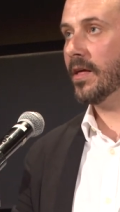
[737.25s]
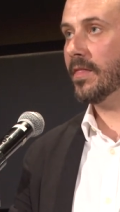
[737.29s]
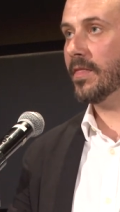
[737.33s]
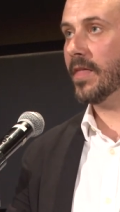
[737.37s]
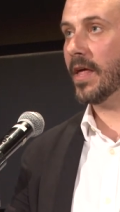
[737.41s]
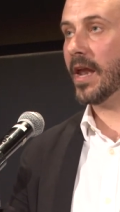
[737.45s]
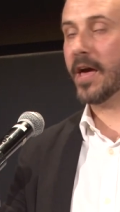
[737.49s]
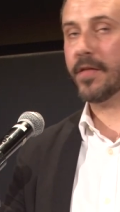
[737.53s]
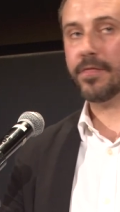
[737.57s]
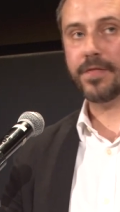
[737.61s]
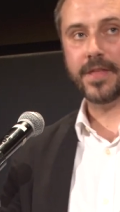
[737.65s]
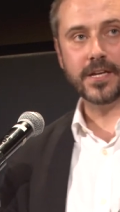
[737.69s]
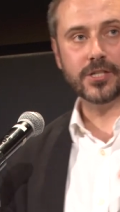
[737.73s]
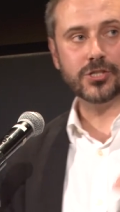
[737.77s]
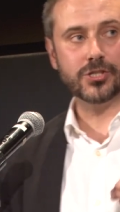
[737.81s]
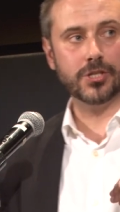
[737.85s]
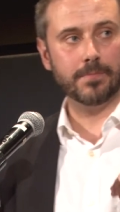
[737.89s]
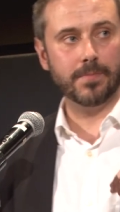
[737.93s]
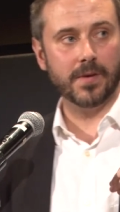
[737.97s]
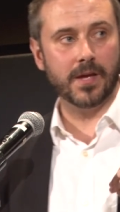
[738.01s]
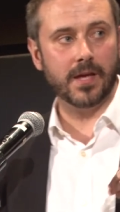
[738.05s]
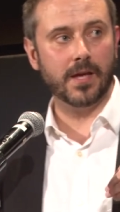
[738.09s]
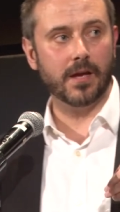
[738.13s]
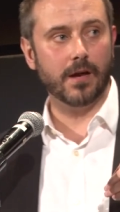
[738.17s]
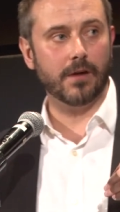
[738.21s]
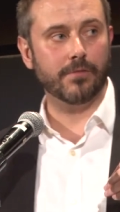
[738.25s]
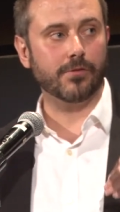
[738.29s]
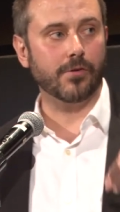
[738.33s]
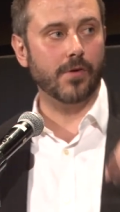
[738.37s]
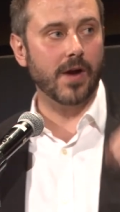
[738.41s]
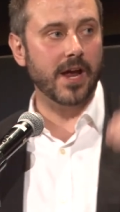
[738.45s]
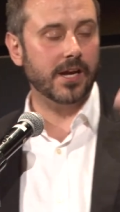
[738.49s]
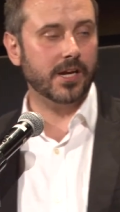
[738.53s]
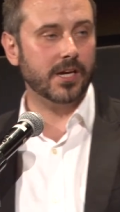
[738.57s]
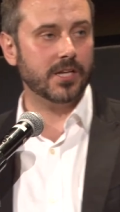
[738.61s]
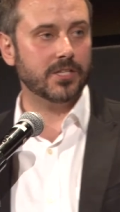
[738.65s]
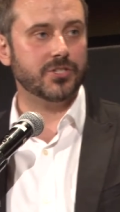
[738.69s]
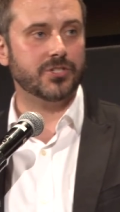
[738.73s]
that I think should be of
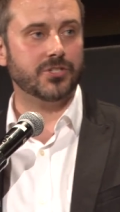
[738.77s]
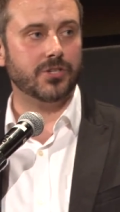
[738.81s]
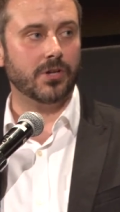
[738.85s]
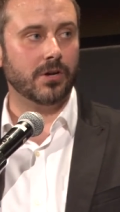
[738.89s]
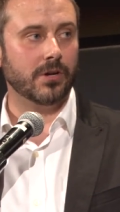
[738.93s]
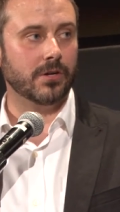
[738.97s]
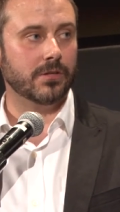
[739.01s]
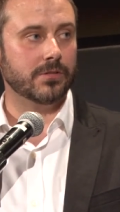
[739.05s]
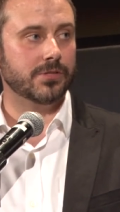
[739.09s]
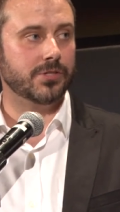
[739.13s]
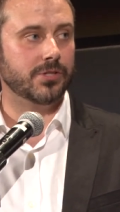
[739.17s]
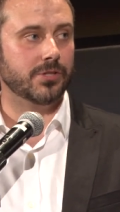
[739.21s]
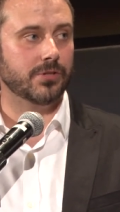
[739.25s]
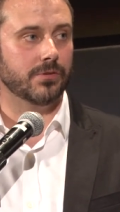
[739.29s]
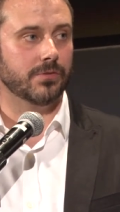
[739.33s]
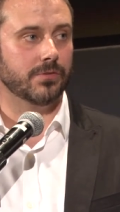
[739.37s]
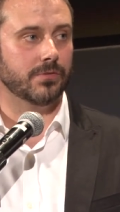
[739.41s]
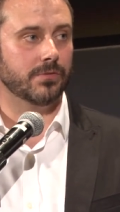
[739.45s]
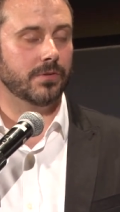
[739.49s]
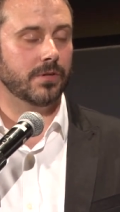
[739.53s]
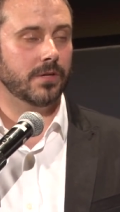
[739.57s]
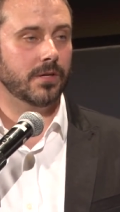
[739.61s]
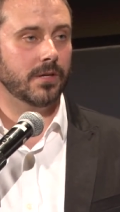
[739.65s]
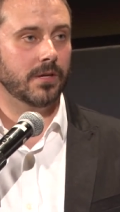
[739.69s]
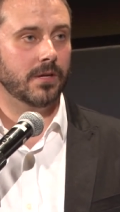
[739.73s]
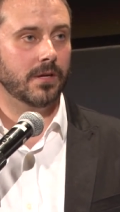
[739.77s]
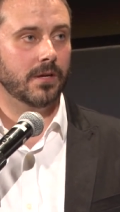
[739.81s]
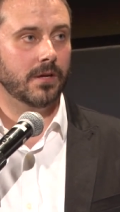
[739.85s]
great concern to